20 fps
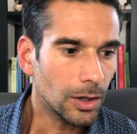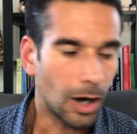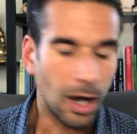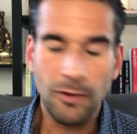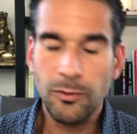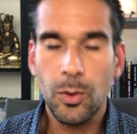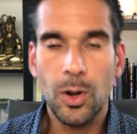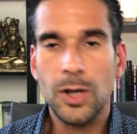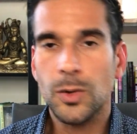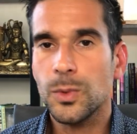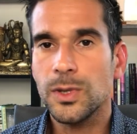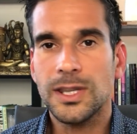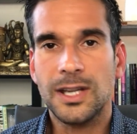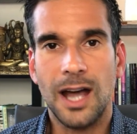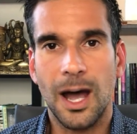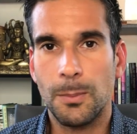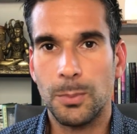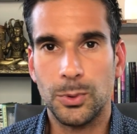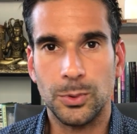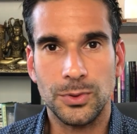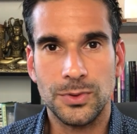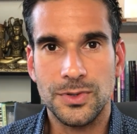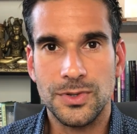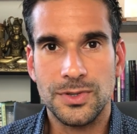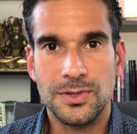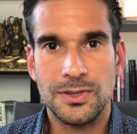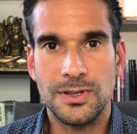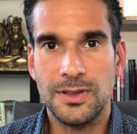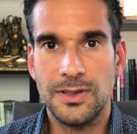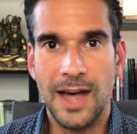I've worked with
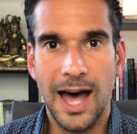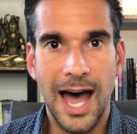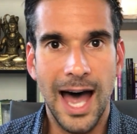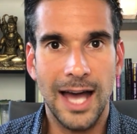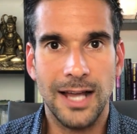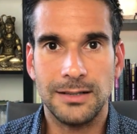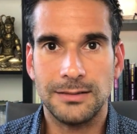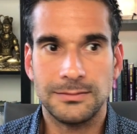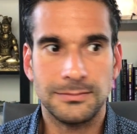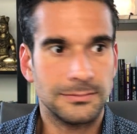couples that